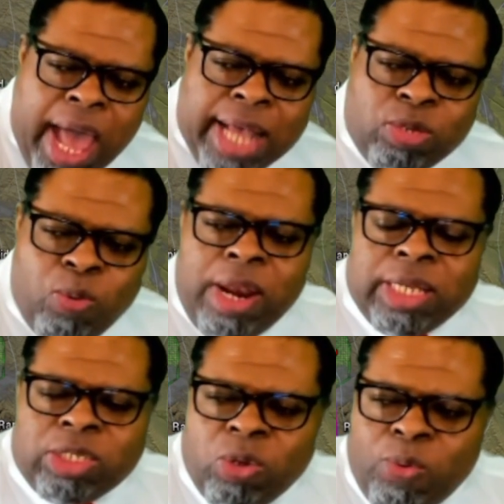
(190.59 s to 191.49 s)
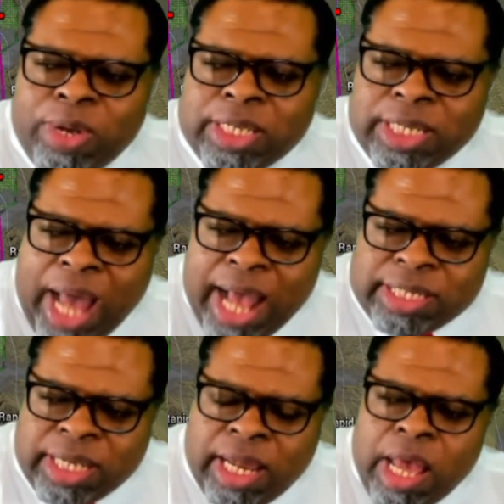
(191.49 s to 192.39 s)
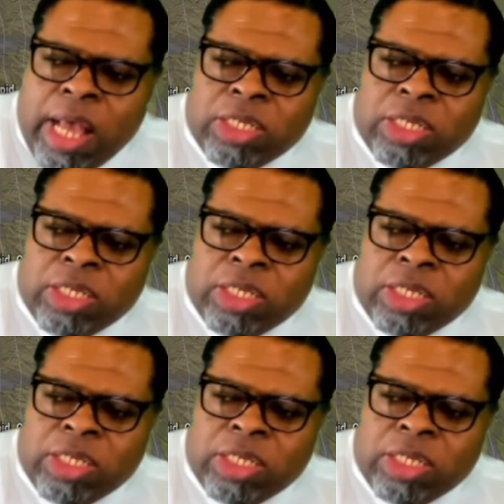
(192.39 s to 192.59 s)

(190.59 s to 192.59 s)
as well as through Wisconsin.